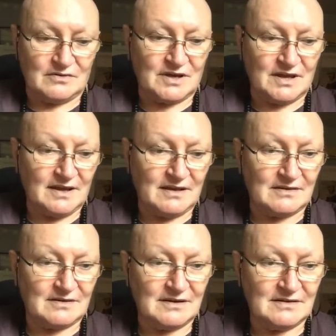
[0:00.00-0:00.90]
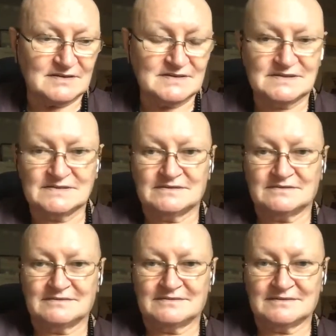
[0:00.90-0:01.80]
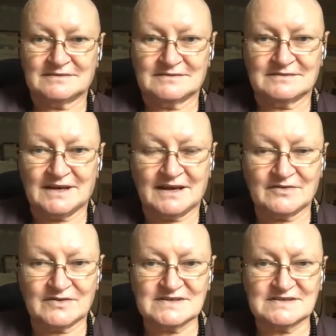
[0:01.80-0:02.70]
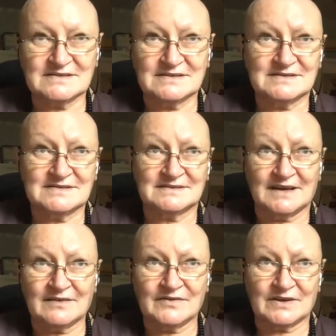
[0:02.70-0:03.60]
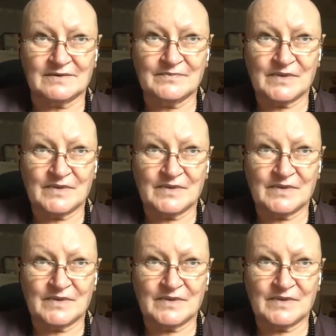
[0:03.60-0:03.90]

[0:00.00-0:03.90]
okay, this tigress is starving.